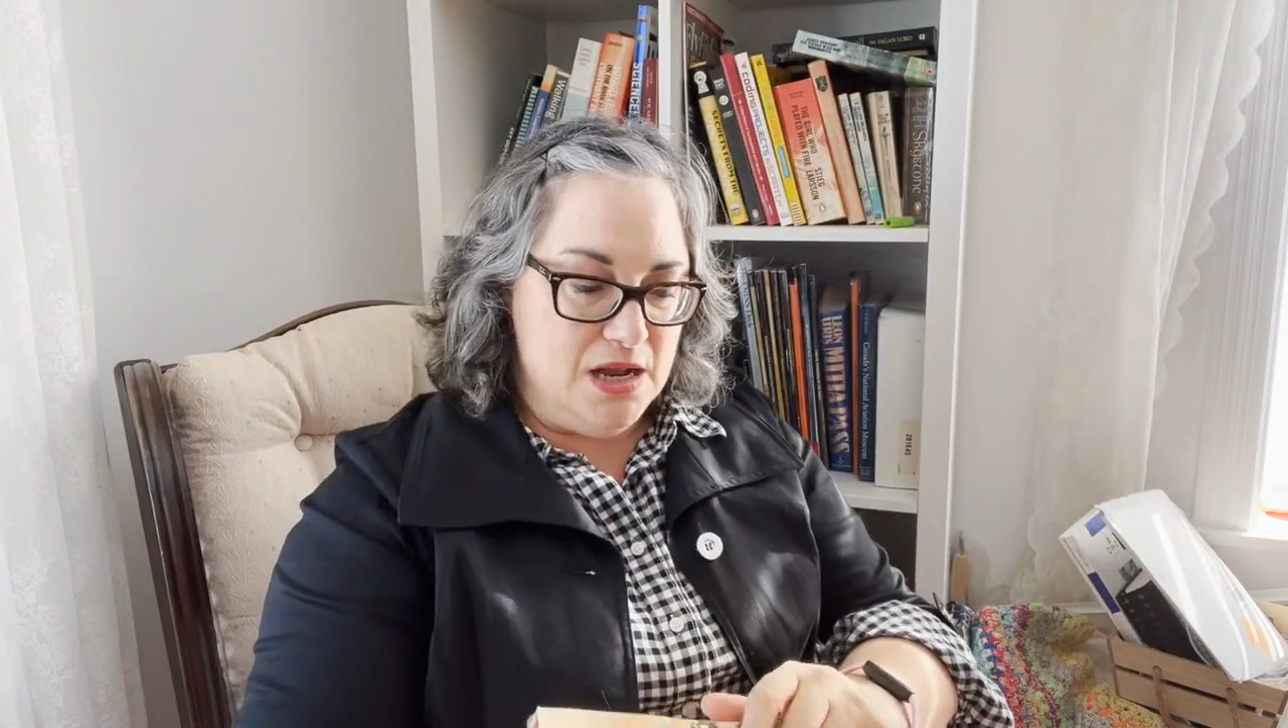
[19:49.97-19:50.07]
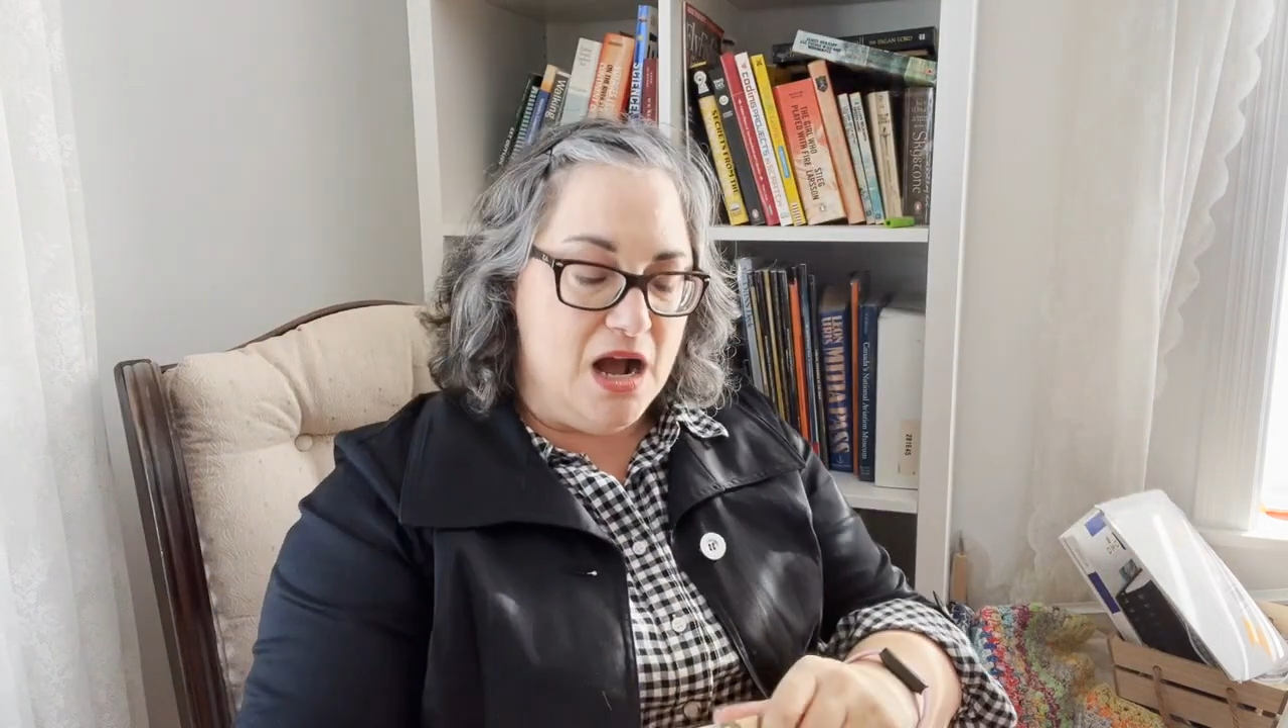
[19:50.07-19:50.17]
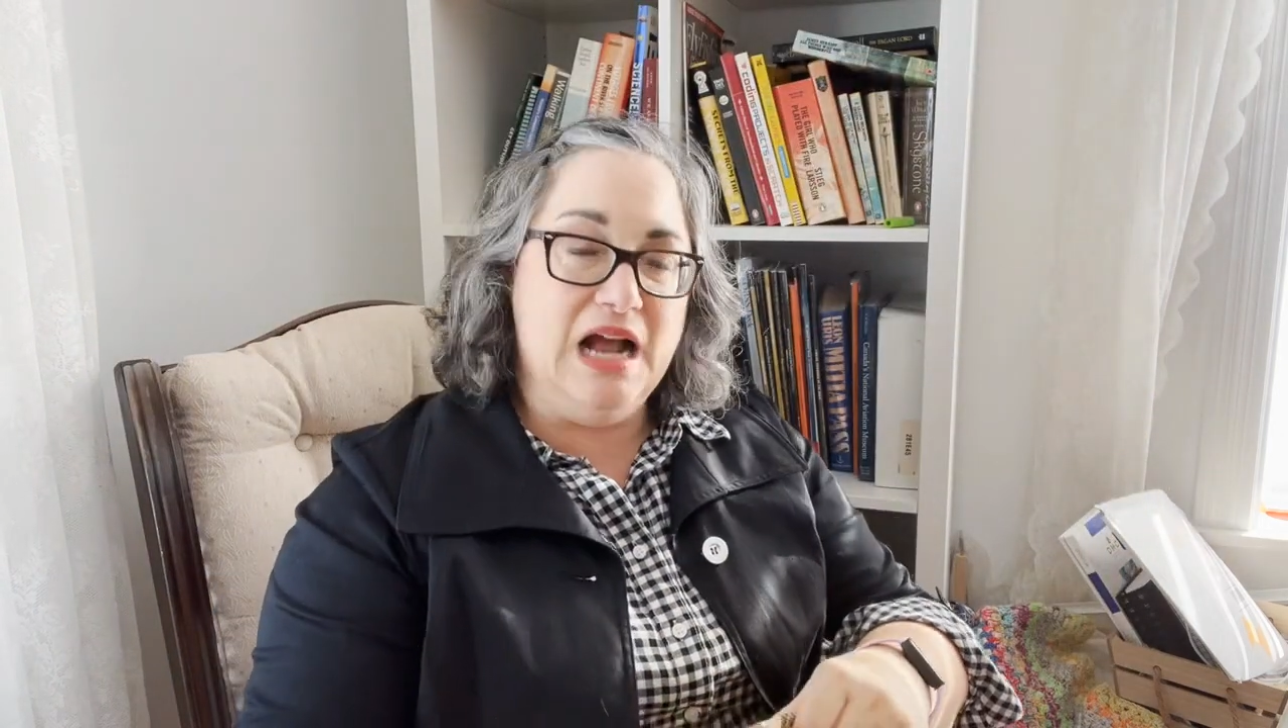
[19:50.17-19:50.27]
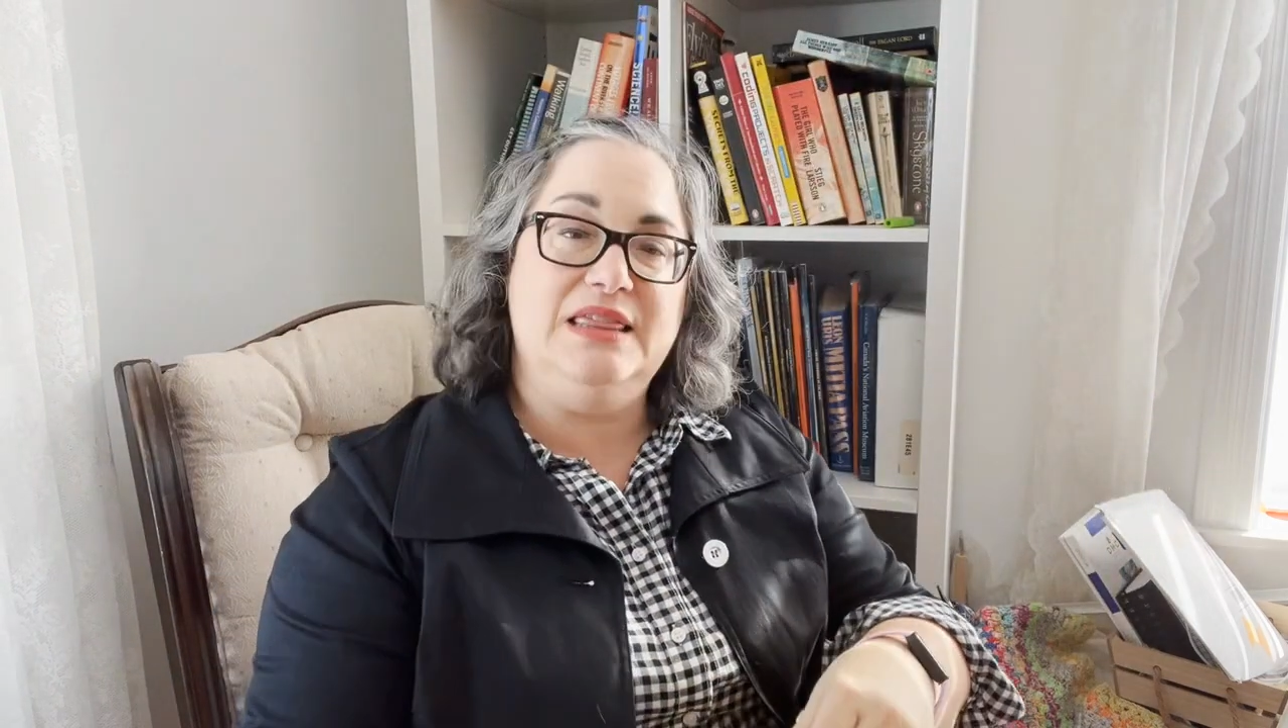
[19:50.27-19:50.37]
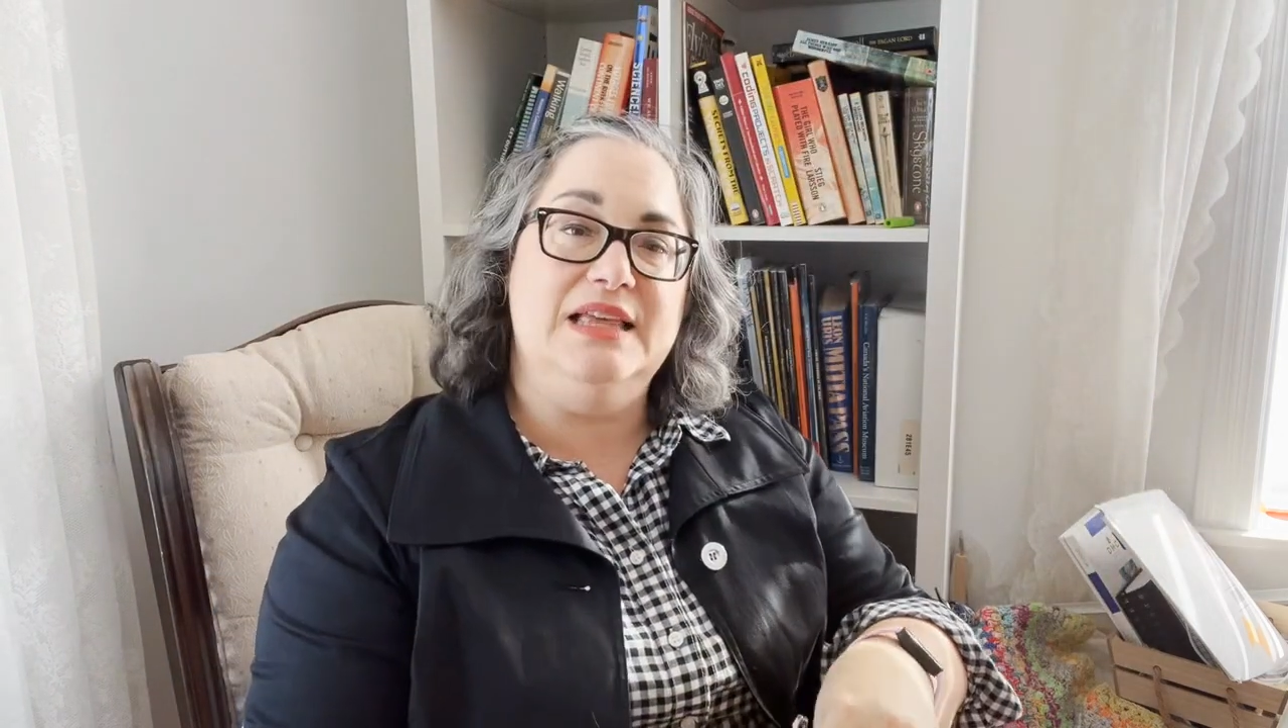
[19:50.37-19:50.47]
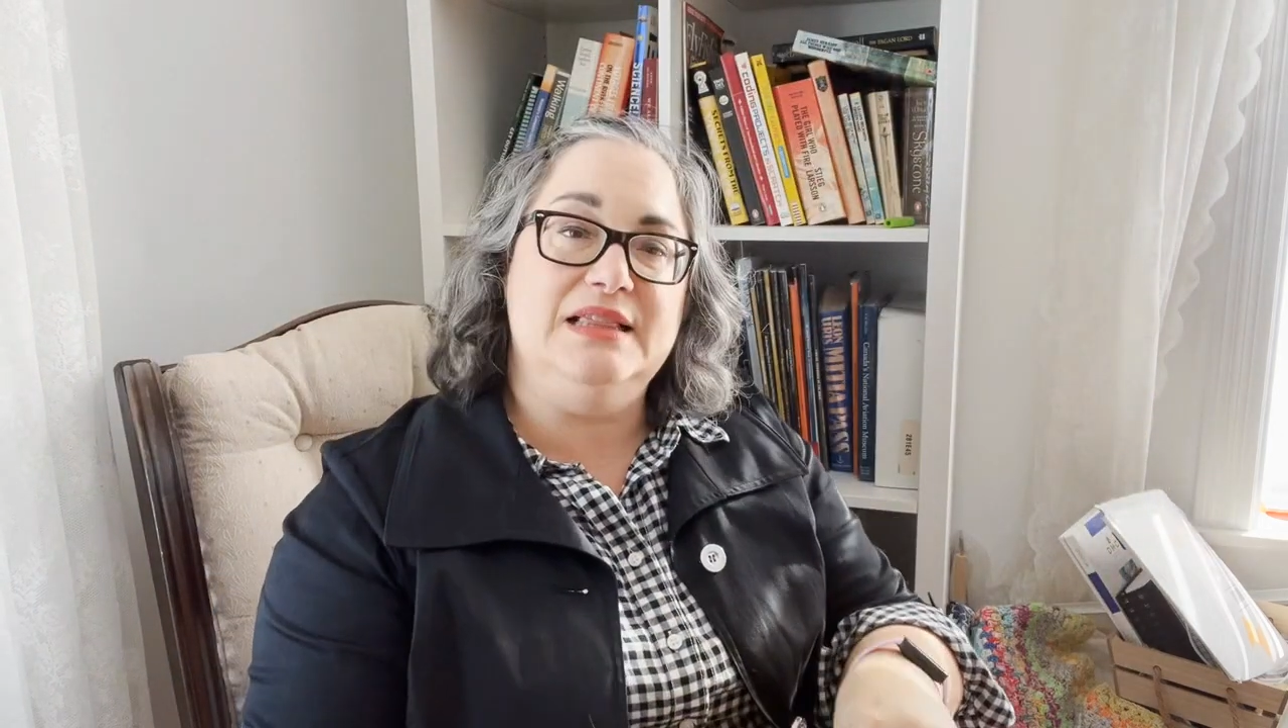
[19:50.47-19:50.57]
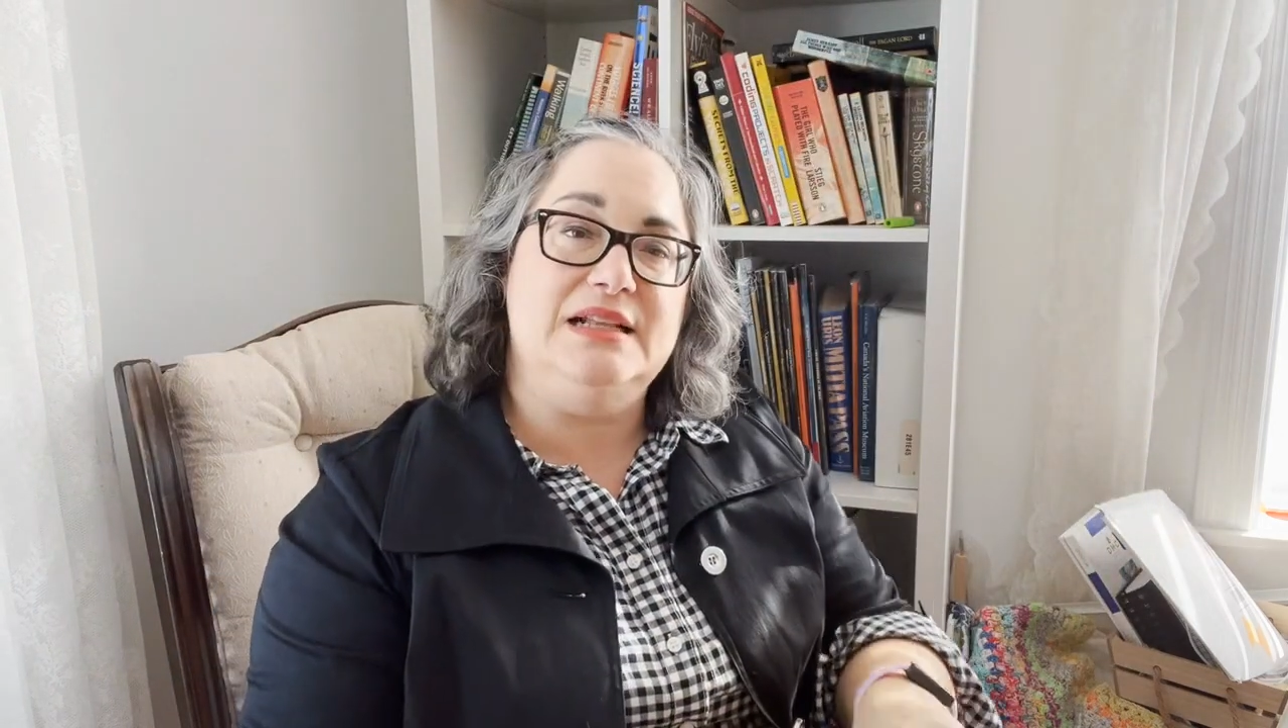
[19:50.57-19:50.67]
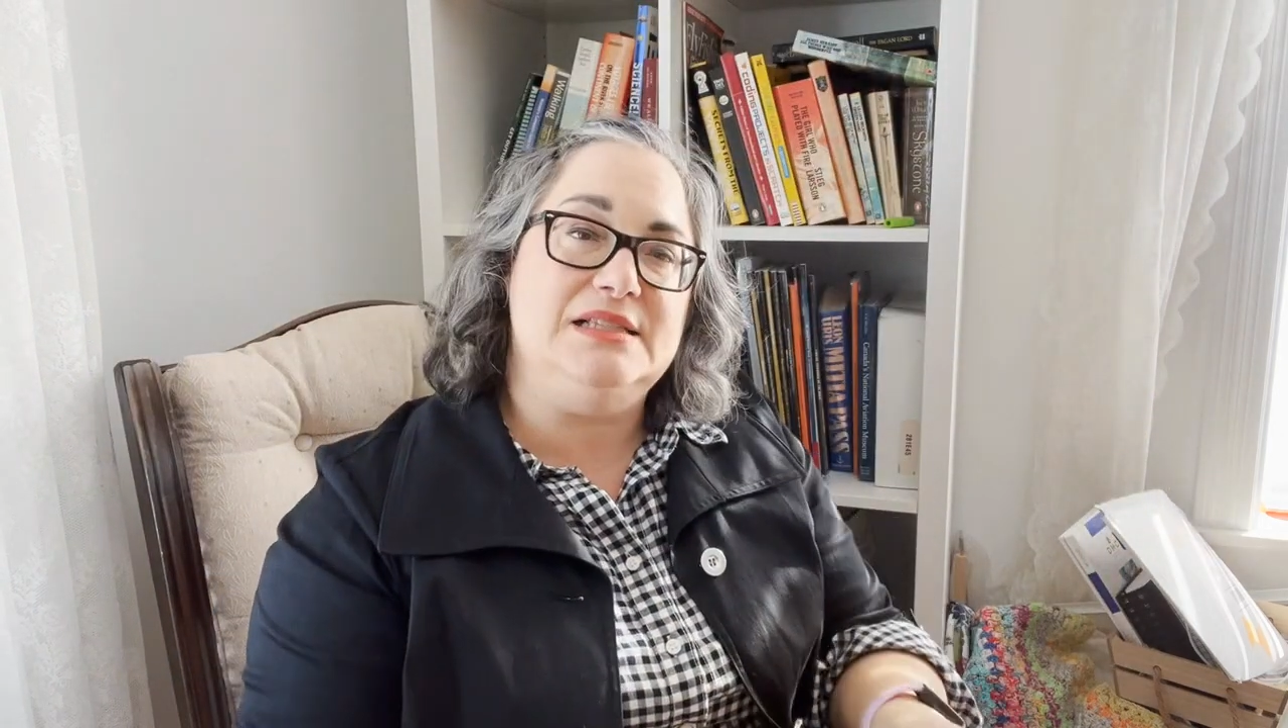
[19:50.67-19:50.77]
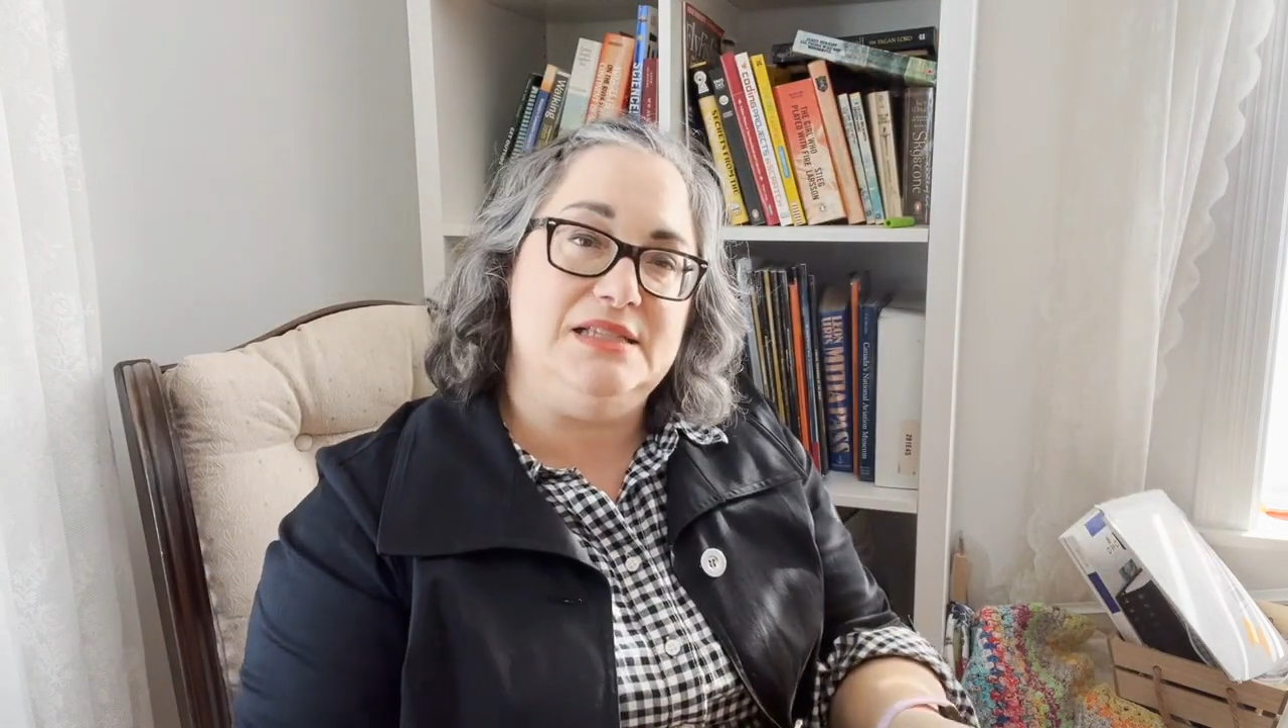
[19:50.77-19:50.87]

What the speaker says: I think that's